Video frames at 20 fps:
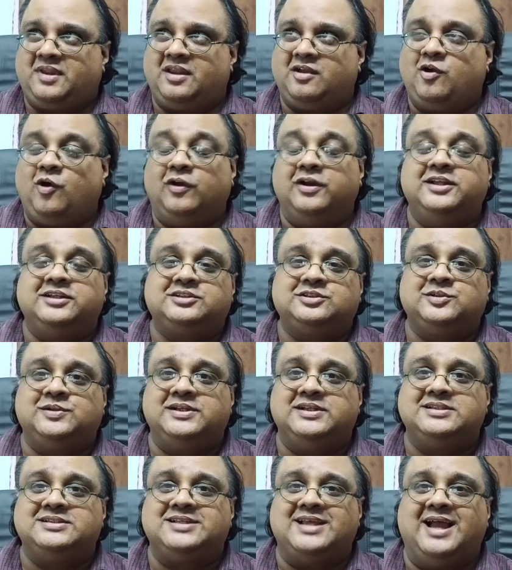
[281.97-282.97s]
college
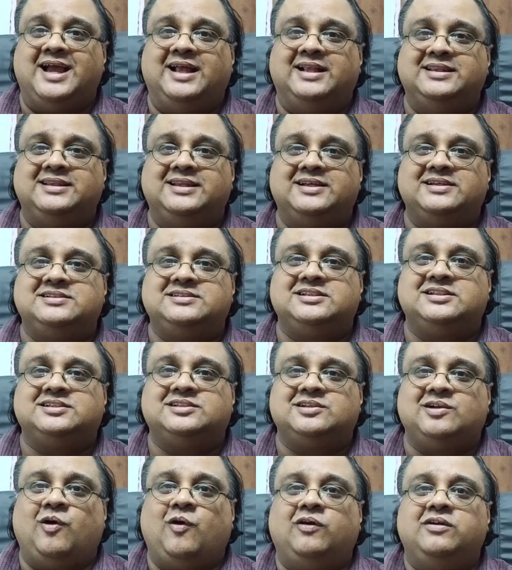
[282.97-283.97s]
students, and
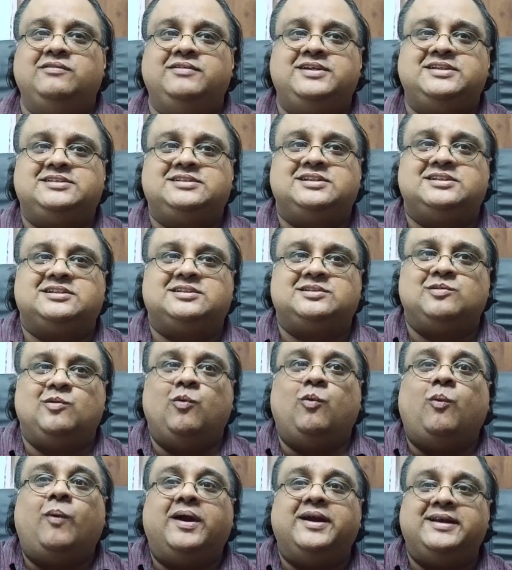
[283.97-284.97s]
there's always this
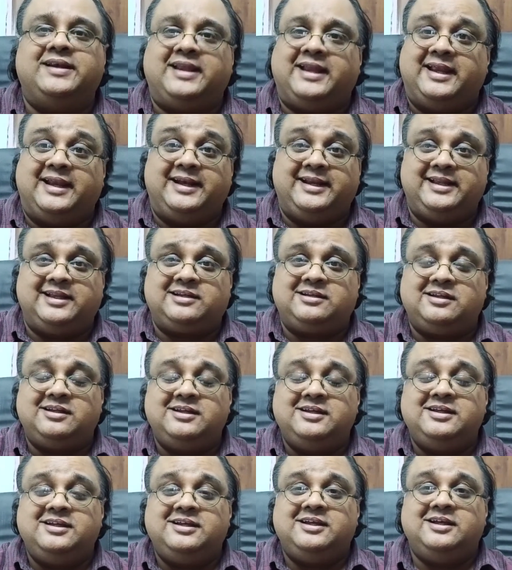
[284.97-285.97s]
one idiot
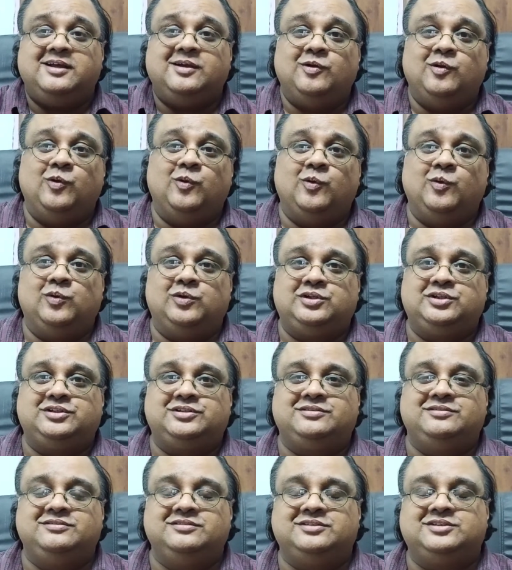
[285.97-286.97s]
who
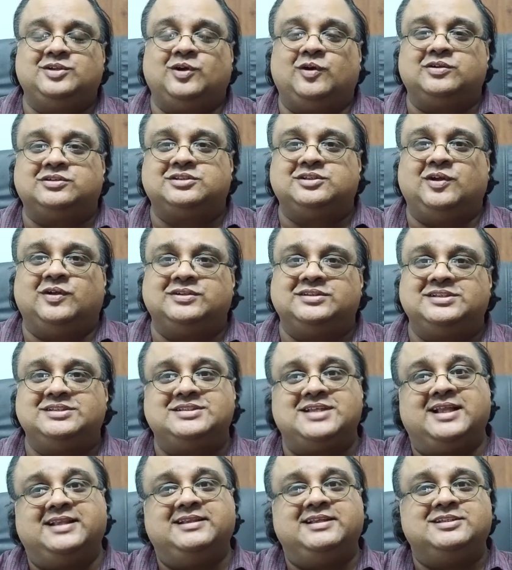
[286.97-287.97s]
talks nonsense,
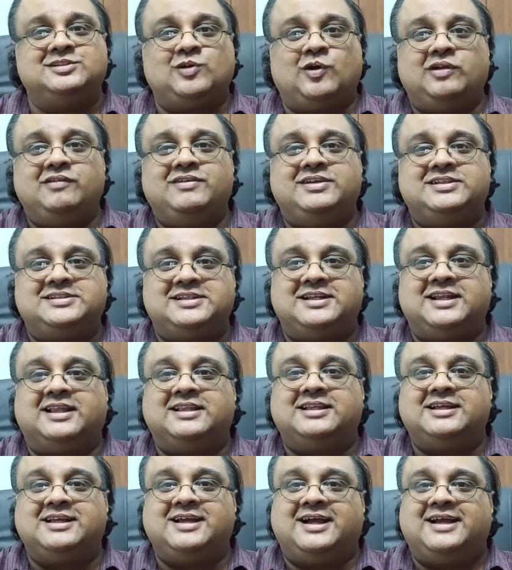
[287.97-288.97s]
and there's always
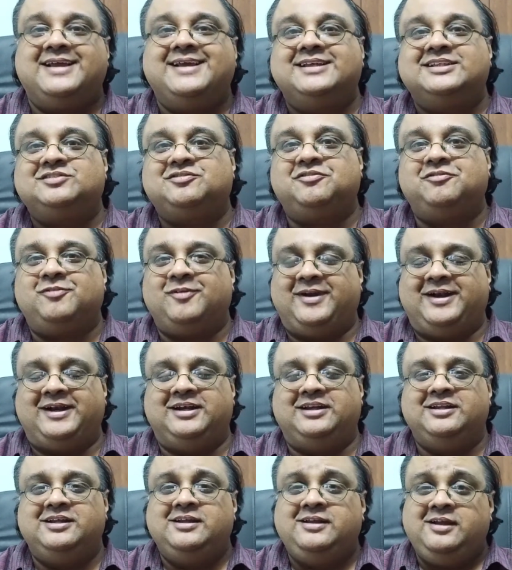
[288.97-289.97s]
another guy, his friend,